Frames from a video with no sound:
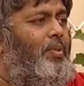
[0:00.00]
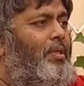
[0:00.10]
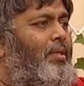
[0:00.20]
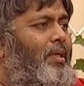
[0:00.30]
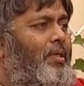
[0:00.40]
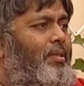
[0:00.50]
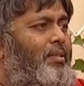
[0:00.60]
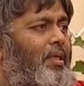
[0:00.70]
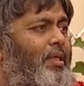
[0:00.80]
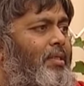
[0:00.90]
we
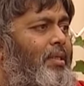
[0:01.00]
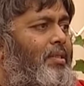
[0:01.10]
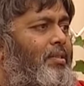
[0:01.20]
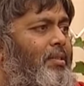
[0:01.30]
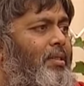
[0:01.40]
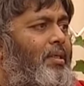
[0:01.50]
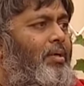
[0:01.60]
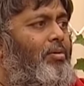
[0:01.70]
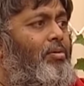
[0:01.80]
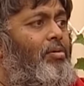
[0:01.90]
understand this,
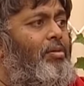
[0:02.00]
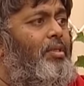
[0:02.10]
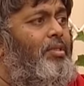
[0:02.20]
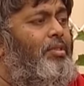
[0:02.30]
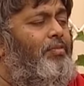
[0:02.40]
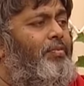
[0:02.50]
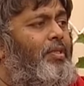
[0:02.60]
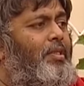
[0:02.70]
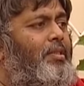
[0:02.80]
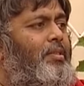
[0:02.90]
all the
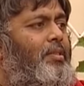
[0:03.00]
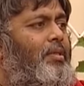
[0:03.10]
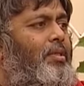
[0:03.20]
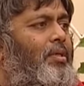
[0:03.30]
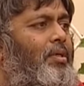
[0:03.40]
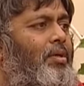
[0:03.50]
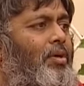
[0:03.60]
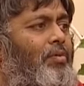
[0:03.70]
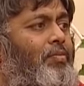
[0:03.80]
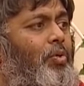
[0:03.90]
sufferings
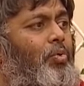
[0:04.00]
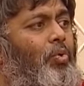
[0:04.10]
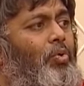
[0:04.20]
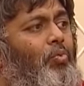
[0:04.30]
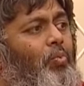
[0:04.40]
of the whole